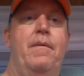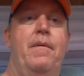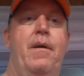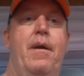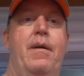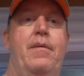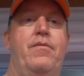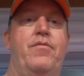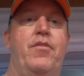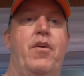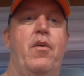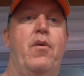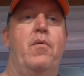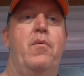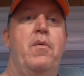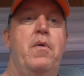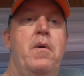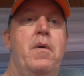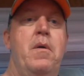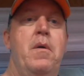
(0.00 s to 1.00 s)
and
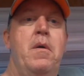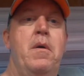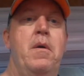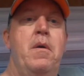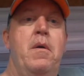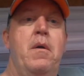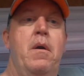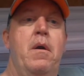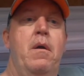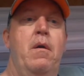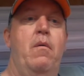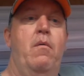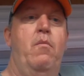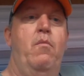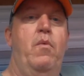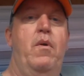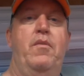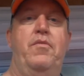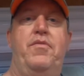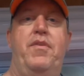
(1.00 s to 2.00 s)
so
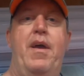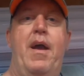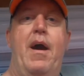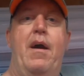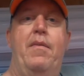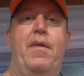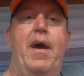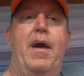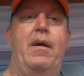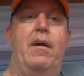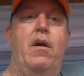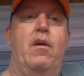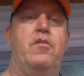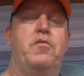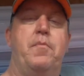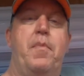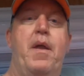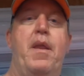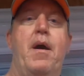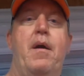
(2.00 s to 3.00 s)
we'll see how that
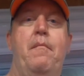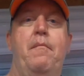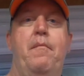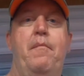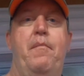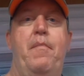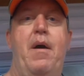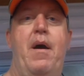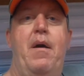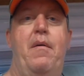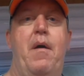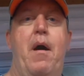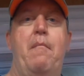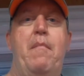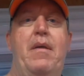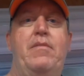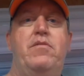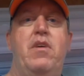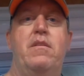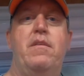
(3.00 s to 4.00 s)
goes. But I
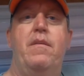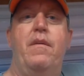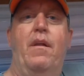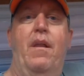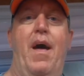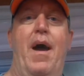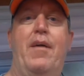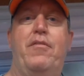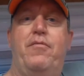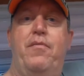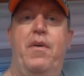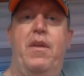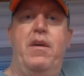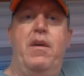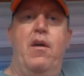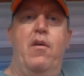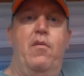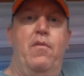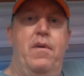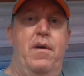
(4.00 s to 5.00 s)
mentioned in the last
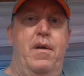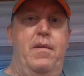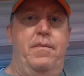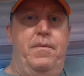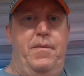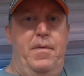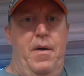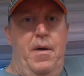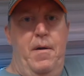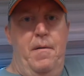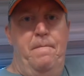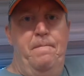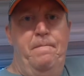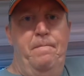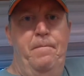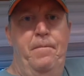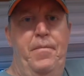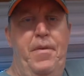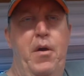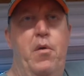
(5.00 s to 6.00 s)
video that
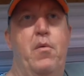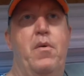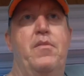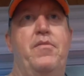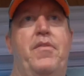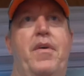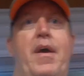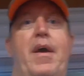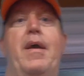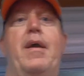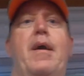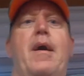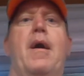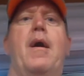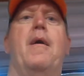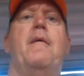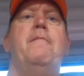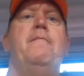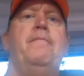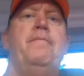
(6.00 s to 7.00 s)
there was
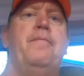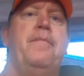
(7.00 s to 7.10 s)
a